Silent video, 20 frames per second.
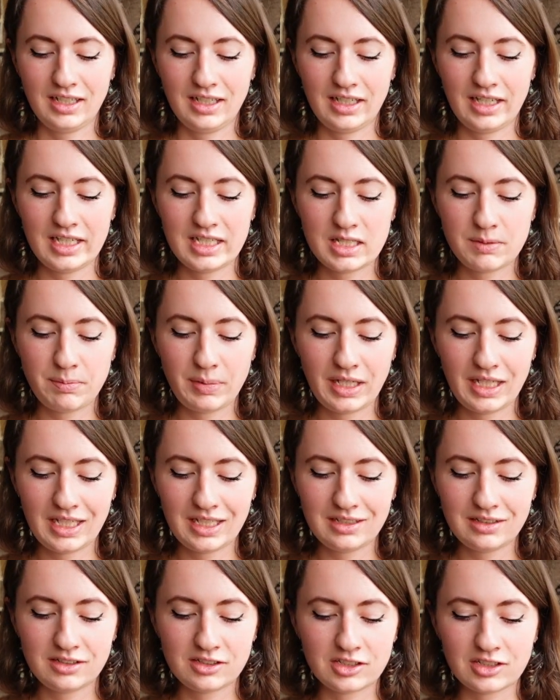It's
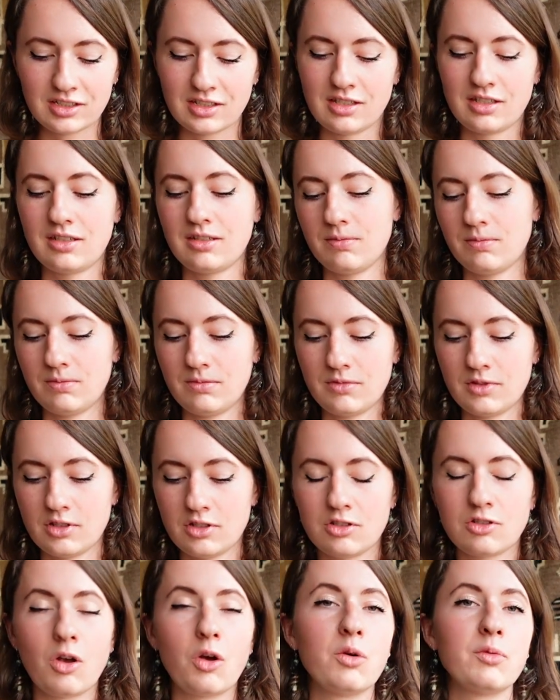been just
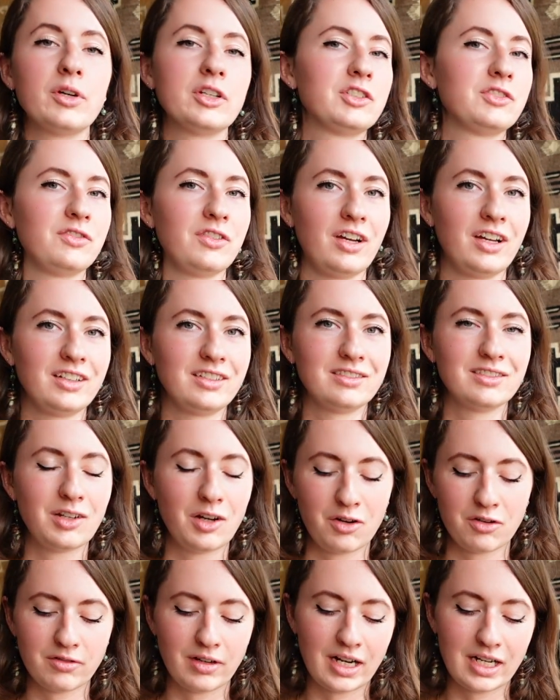so much fun
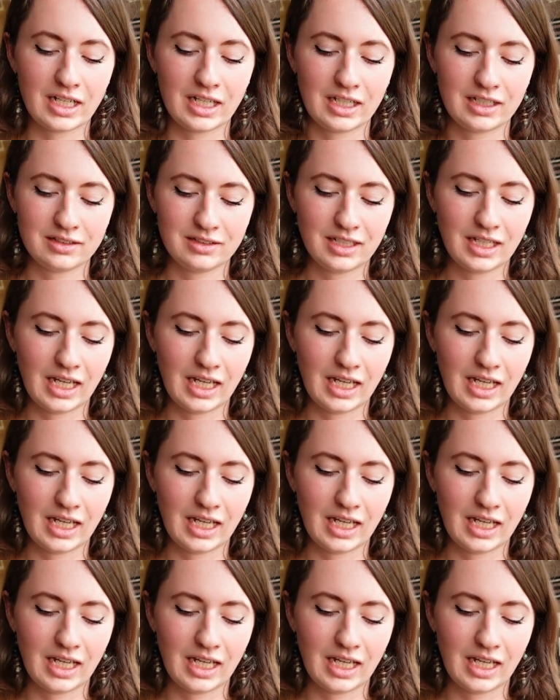already,